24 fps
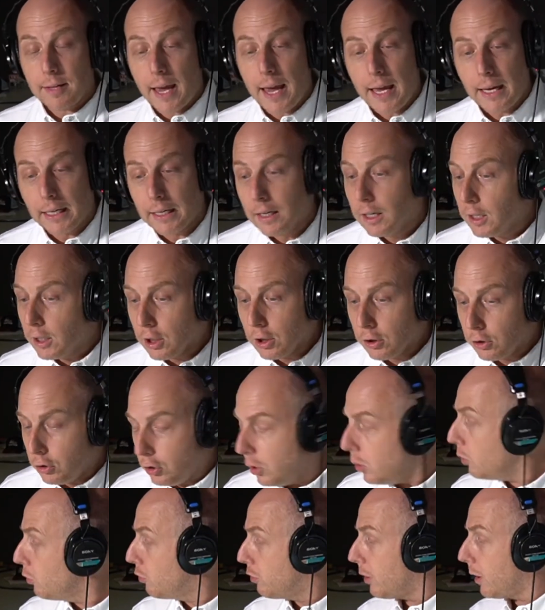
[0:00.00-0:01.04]
hey,
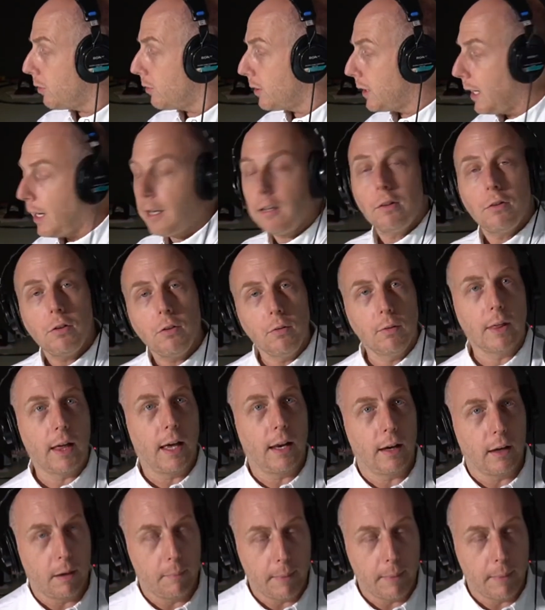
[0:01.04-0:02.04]
you just can't do that in